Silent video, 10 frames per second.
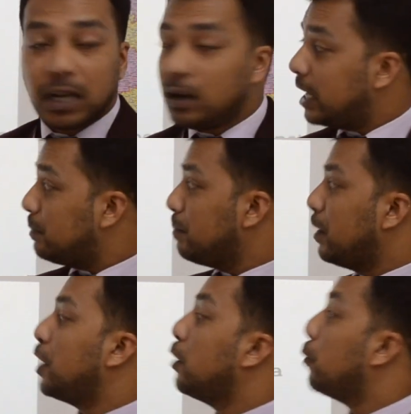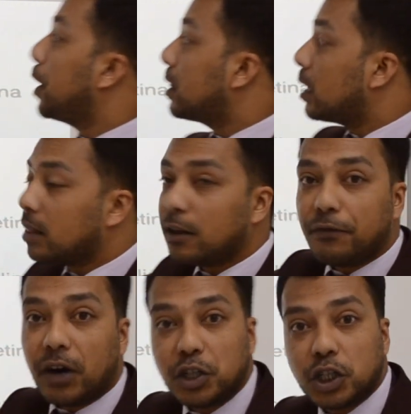Let me begin with the
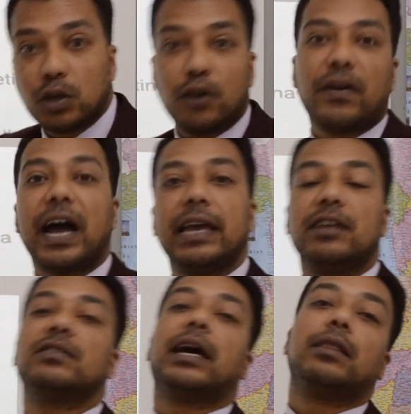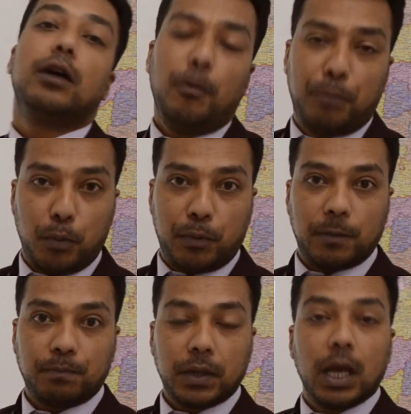function of iris and the pupil.